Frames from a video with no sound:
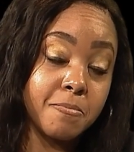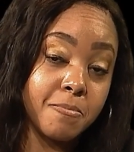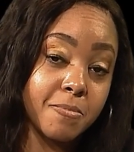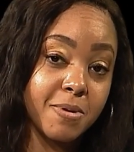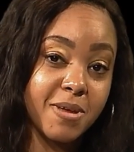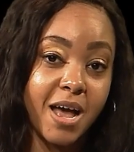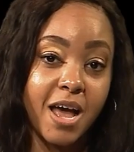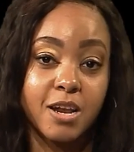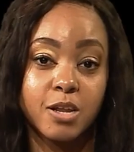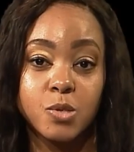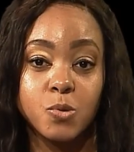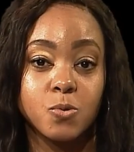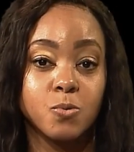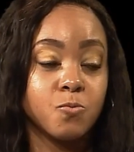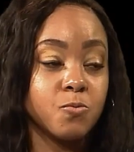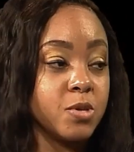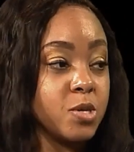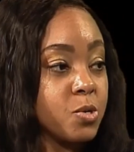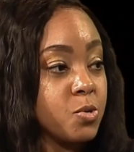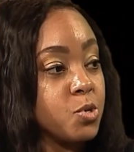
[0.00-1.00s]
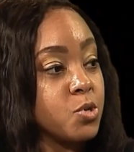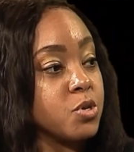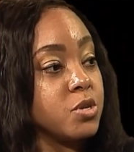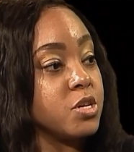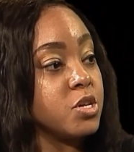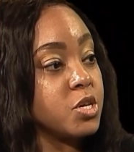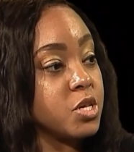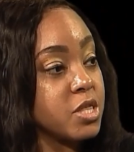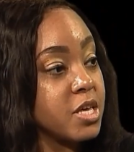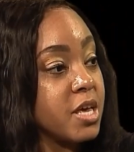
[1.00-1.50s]
kind of doing research on
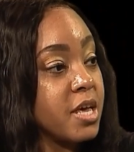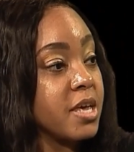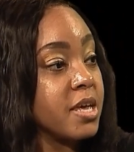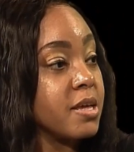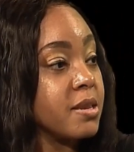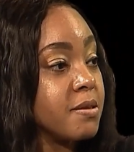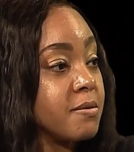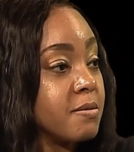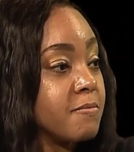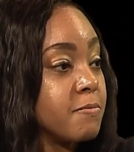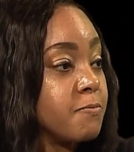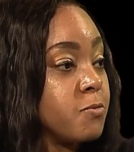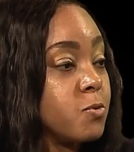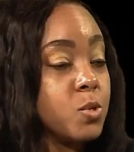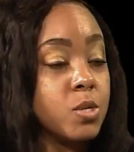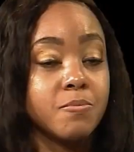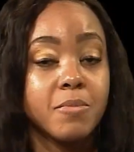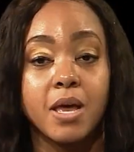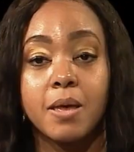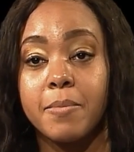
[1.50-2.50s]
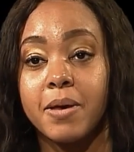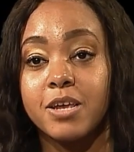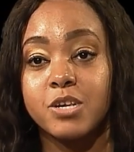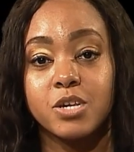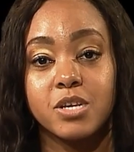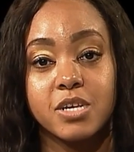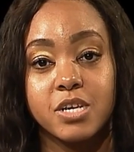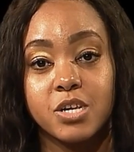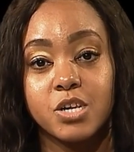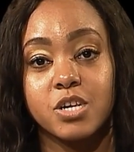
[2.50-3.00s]
each thing and using my
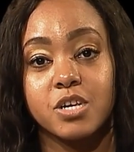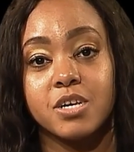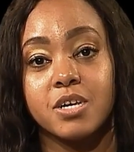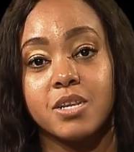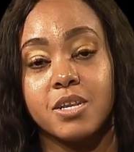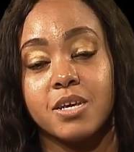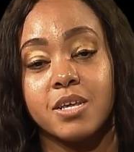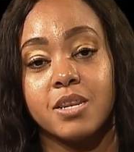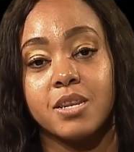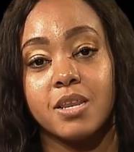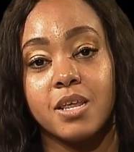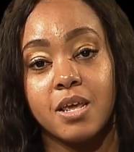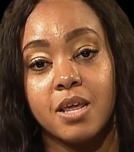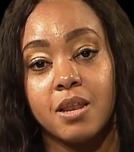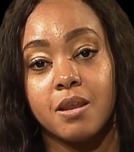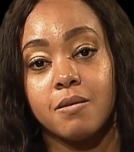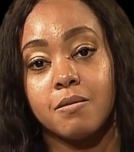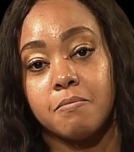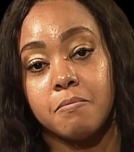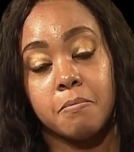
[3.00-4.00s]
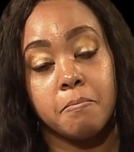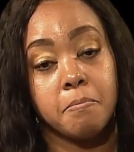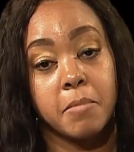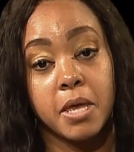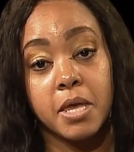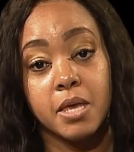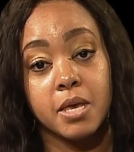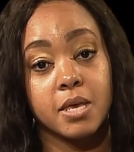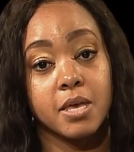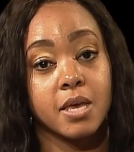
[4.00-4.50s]
imagination and
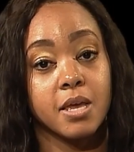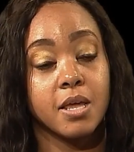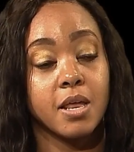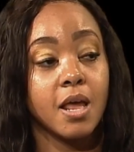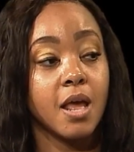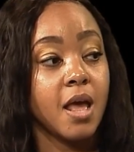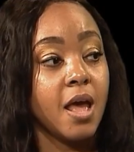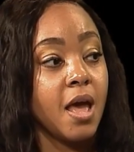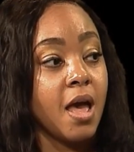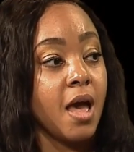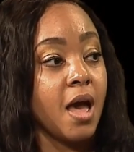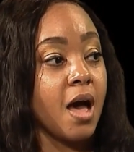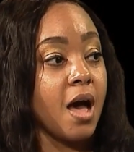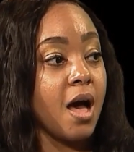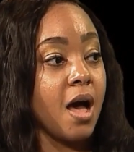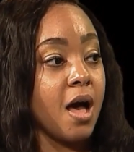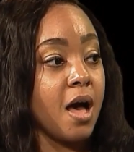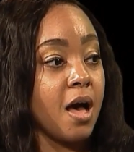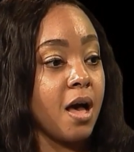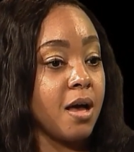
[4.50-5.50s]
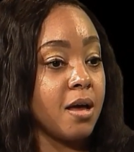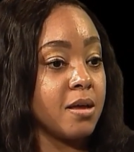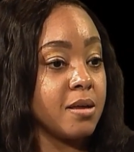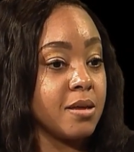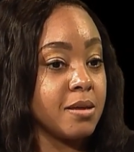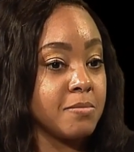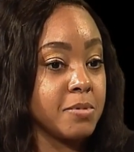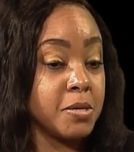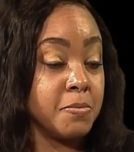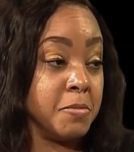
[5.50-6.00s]
making it.
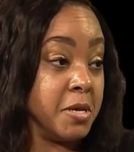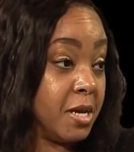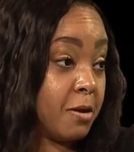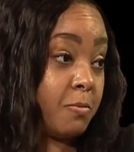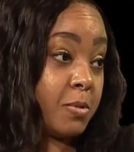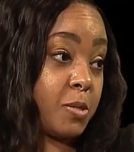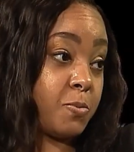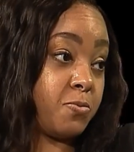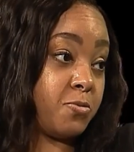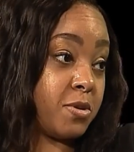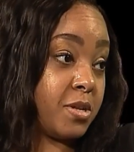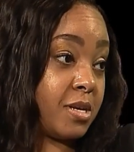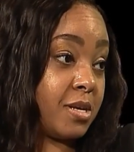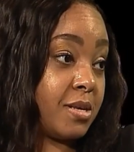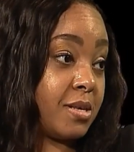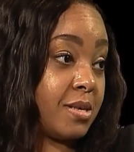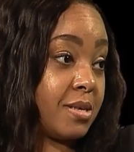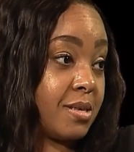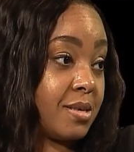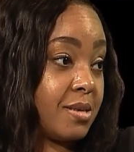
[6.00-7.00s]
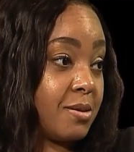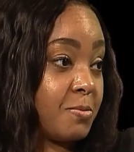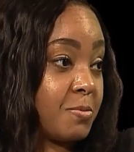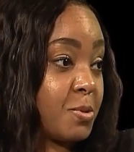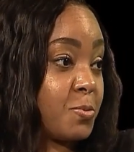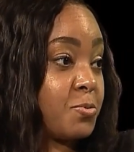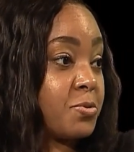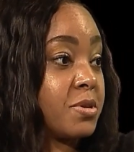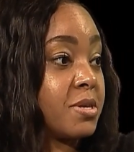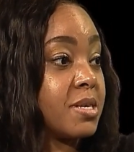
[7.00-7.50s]
To me, it was pretty
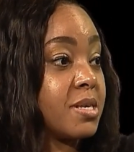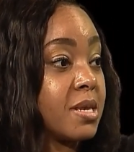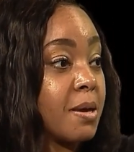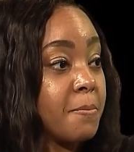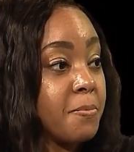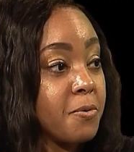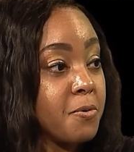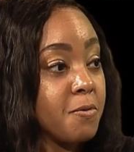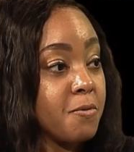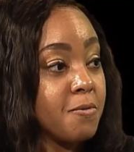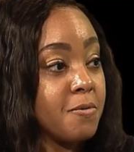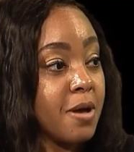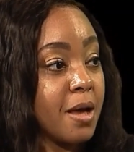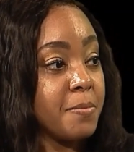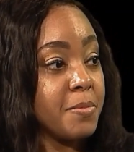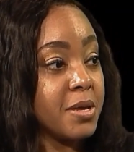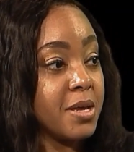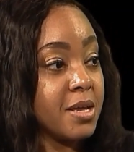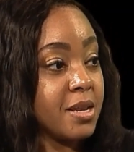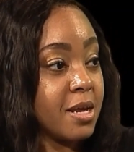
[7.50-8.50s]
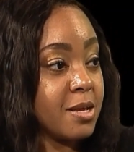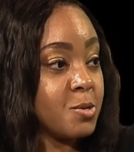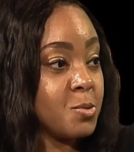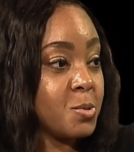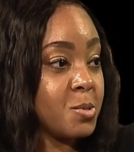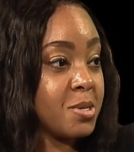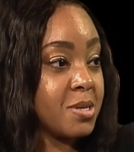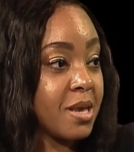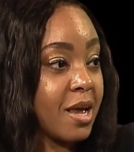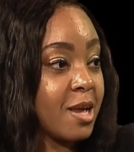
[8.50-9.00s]
simple. I mean, I
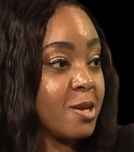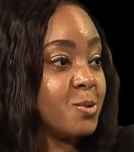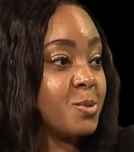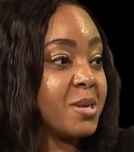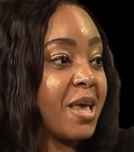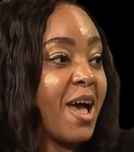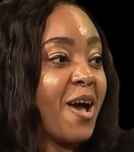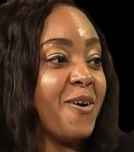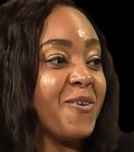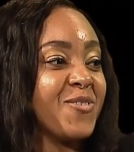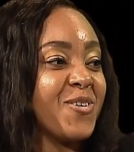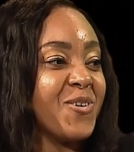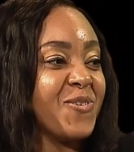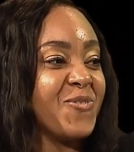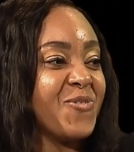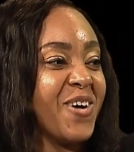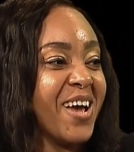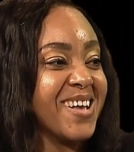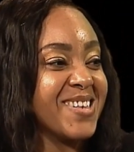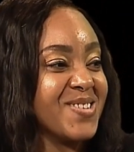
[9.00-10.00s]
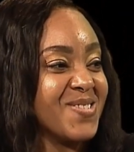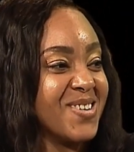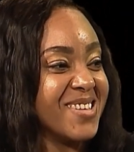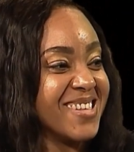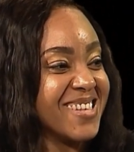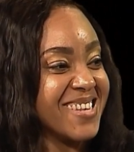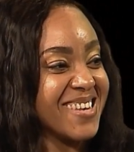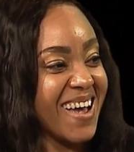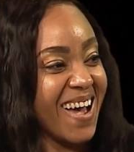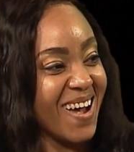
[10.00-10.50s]
use After Effects all
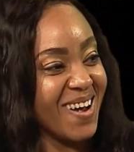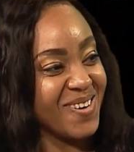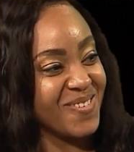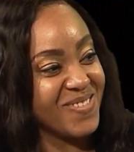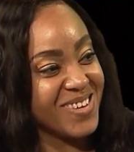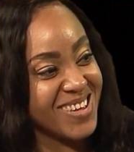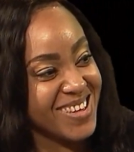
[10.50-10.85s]
the time.